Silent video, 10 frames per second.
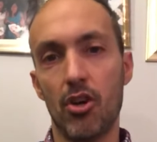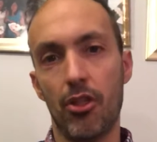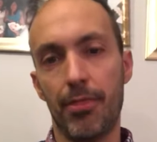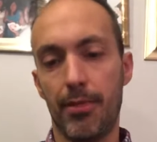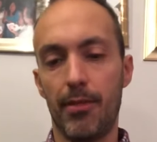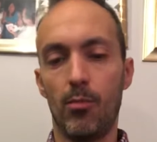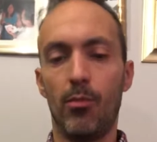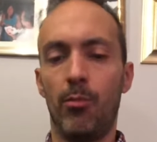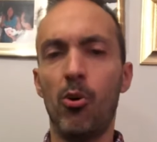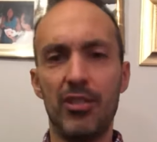on
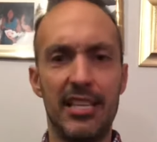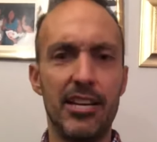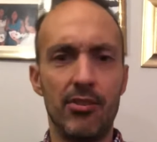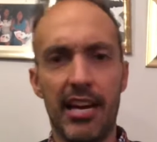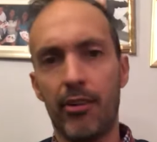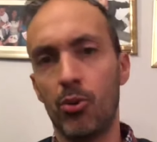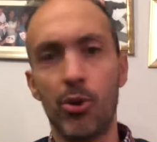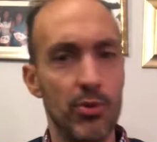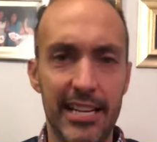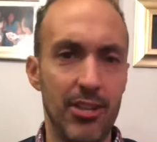what's let you down or
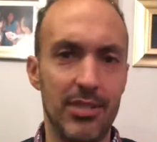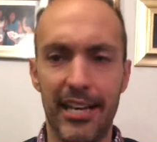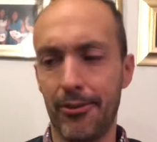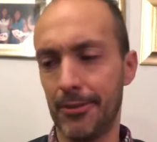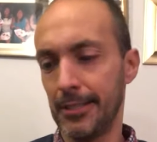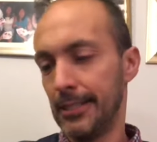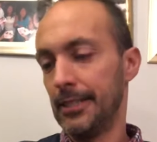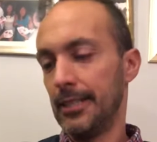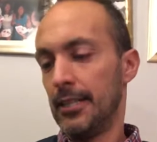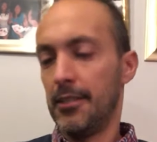who's let you down.
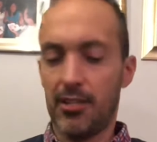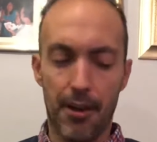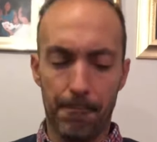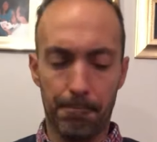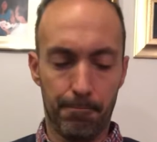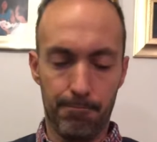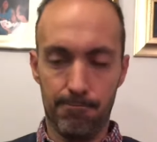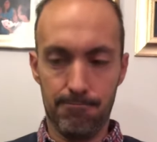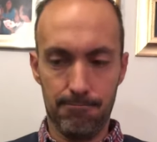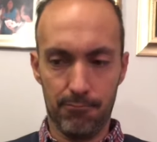So,
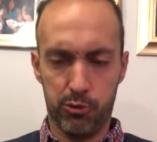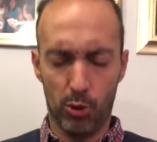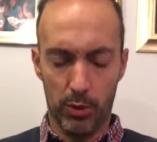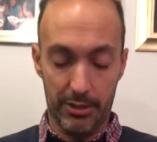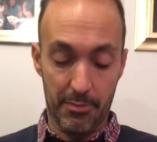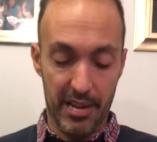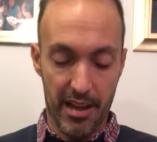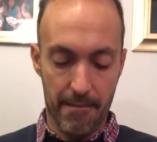that was a bit